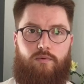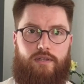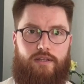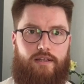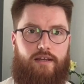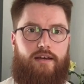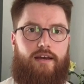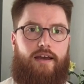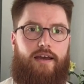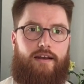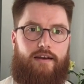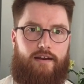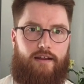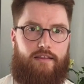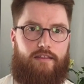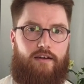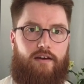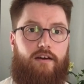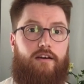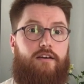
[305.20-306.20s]
with
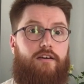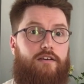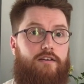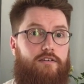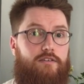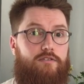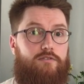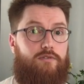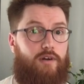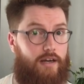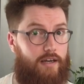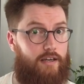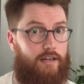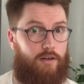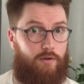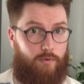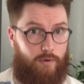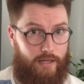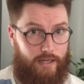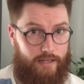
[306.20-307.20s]
another Track
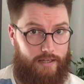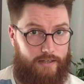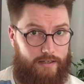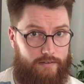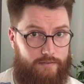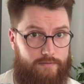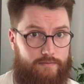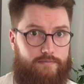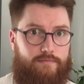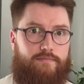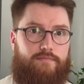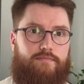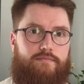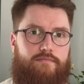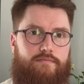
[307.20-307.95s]
in a Week.